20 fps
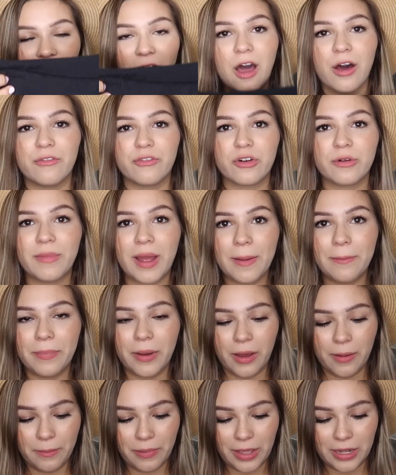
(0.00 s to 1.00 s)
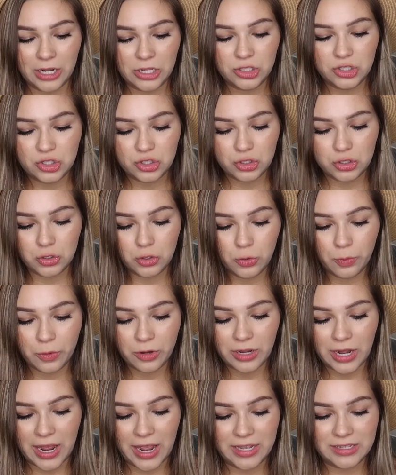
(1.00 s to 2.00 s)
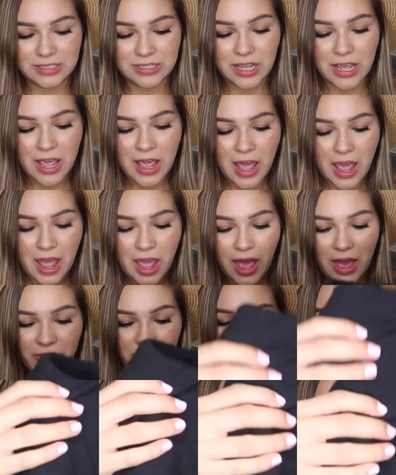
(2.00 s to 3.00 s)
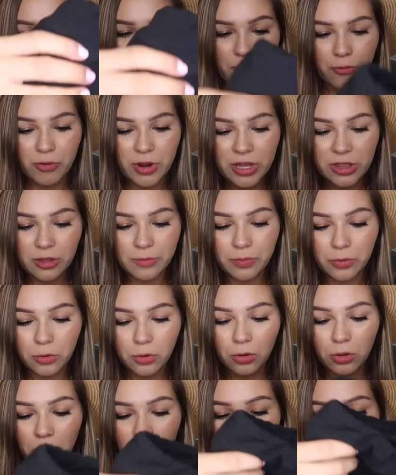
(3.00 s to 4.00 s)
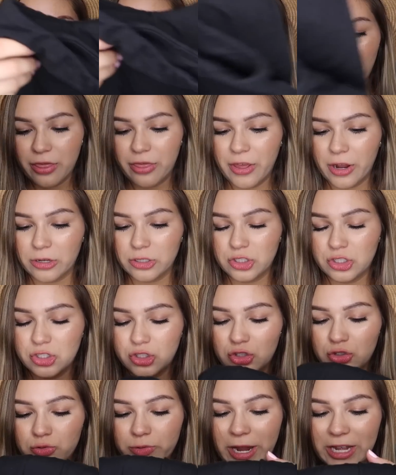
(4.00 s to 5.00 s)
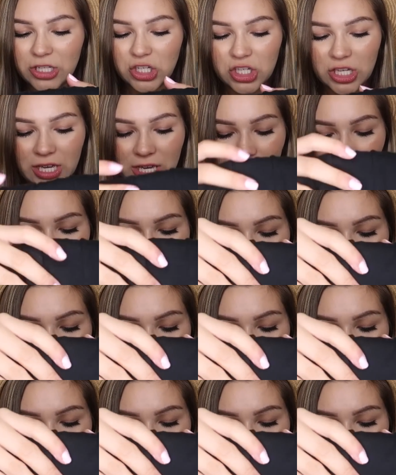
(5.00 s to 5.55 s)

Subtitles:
cover my bump, and it's super nice. And they're breathable, they're stretchy,